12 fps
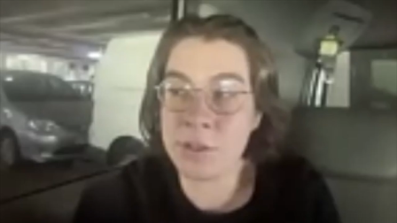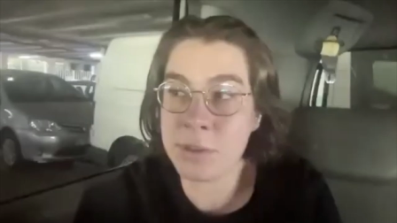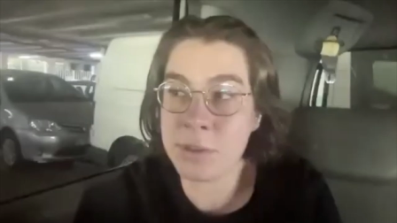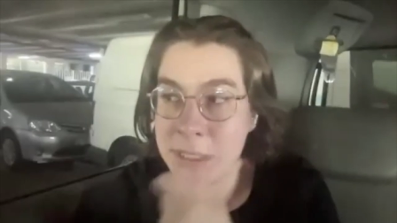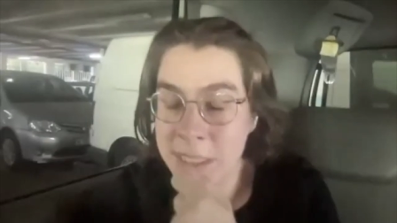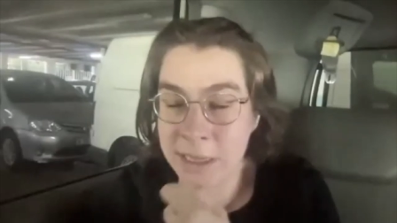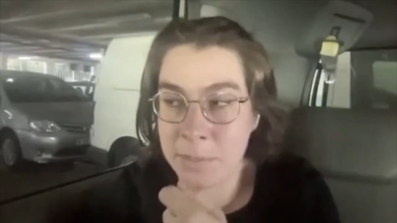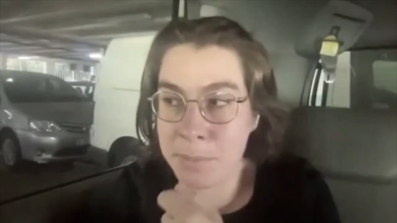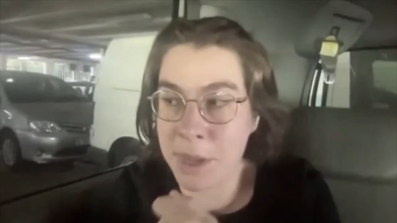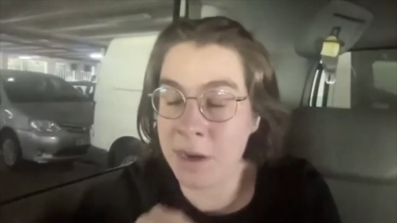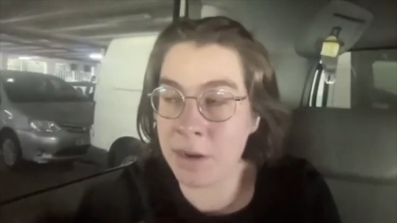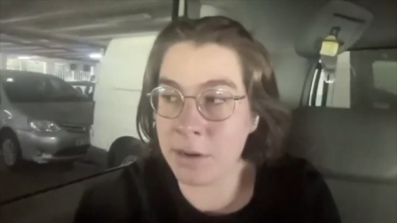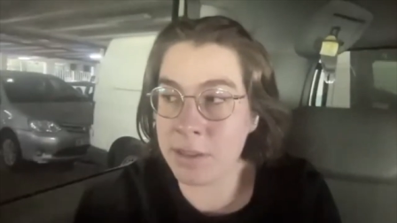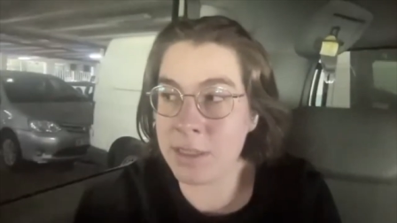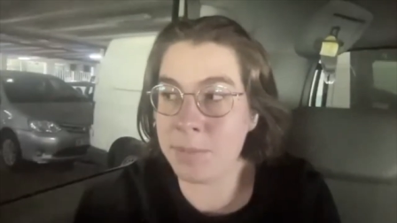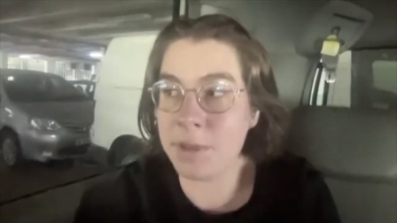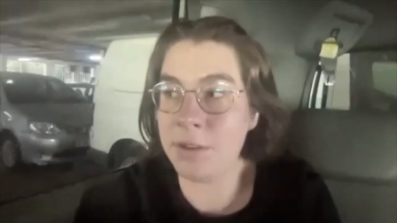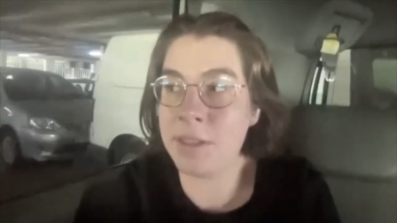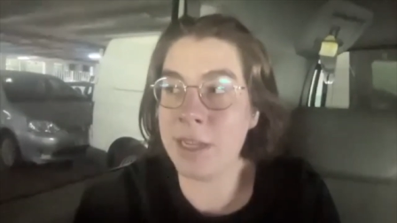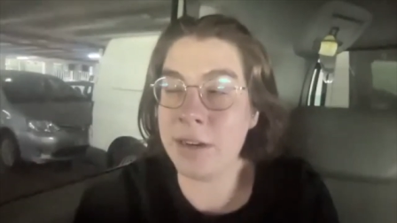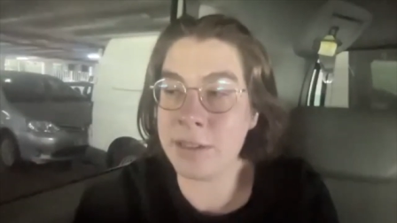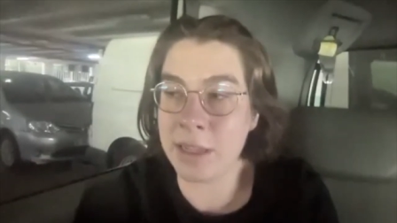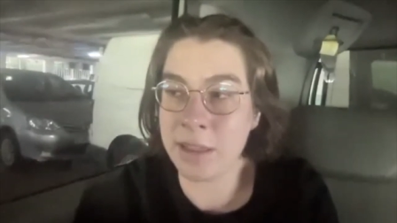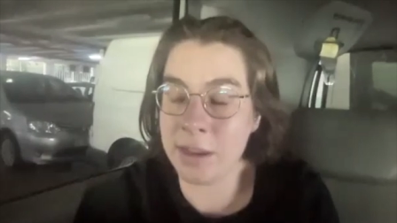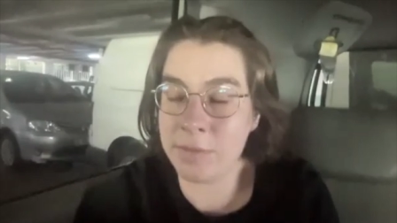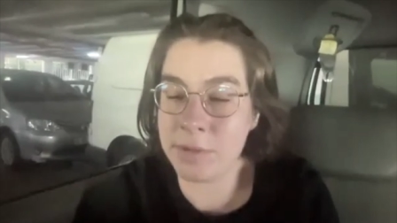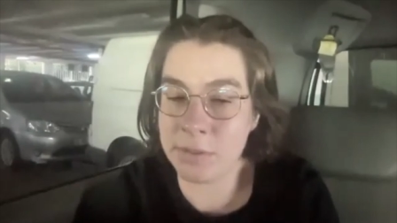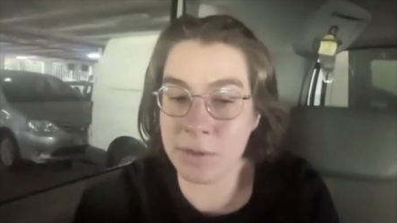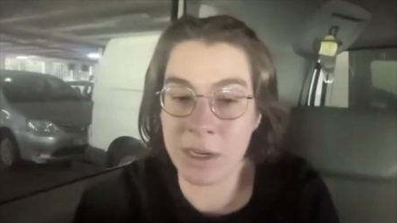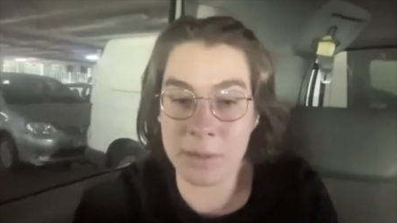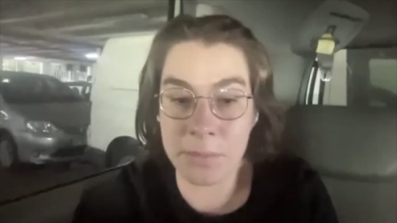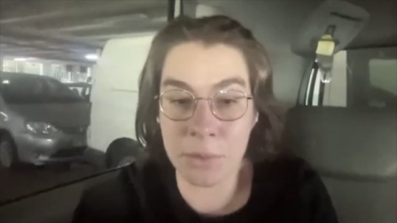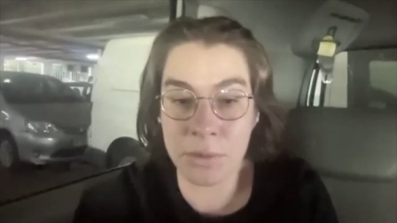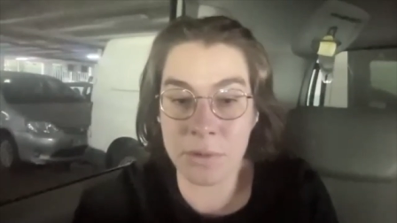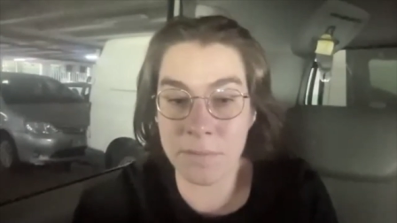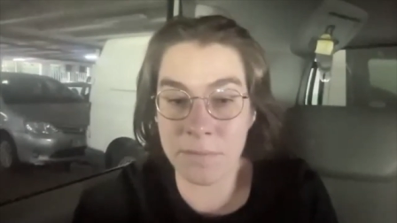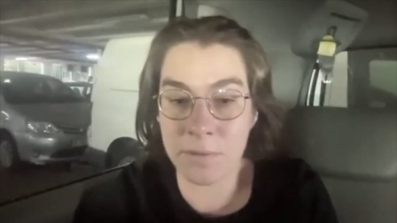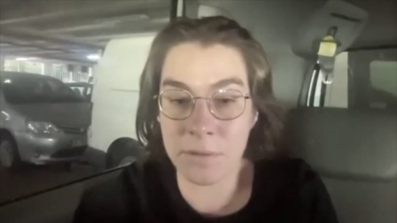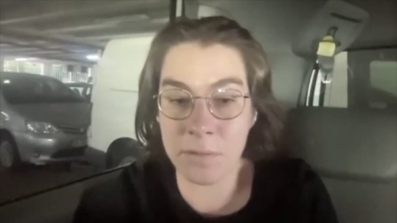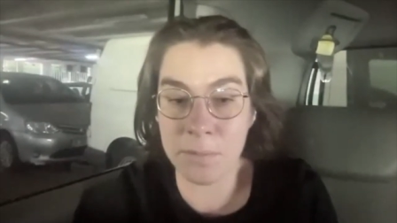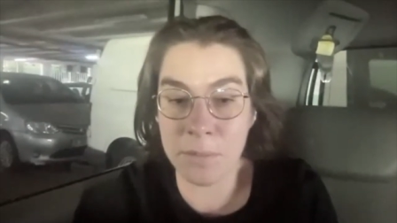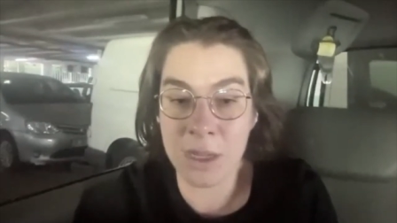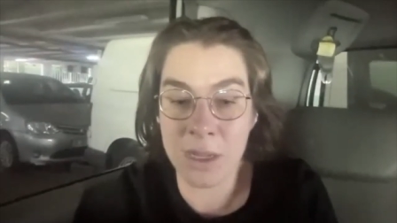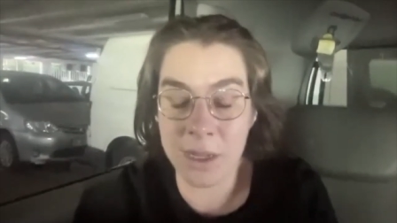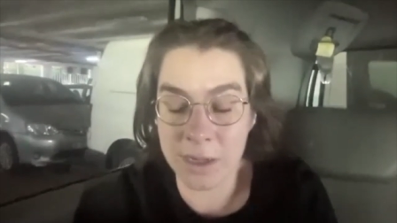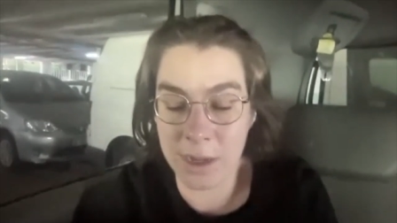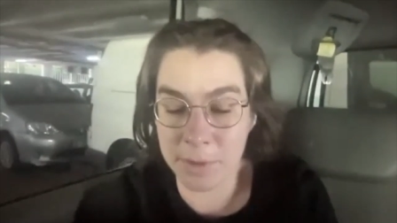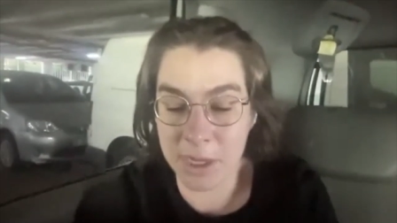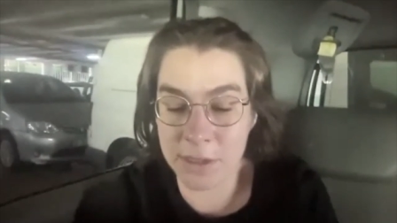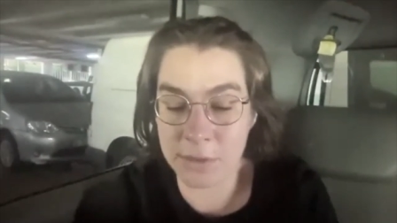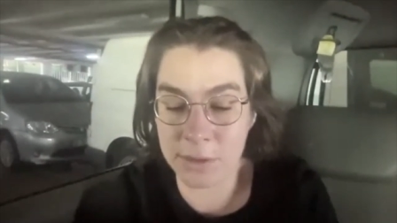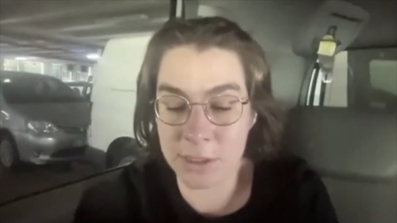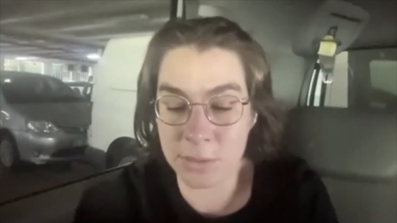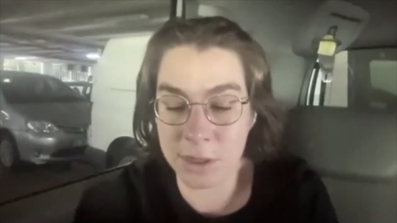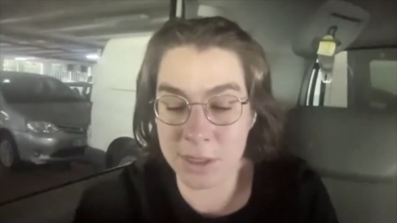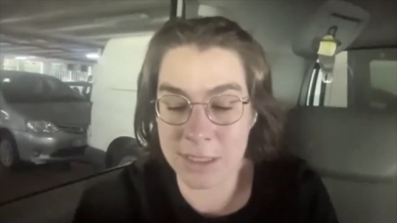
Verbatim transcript: just want to take the baton on something you said because I think it was really important for me coming into it as well.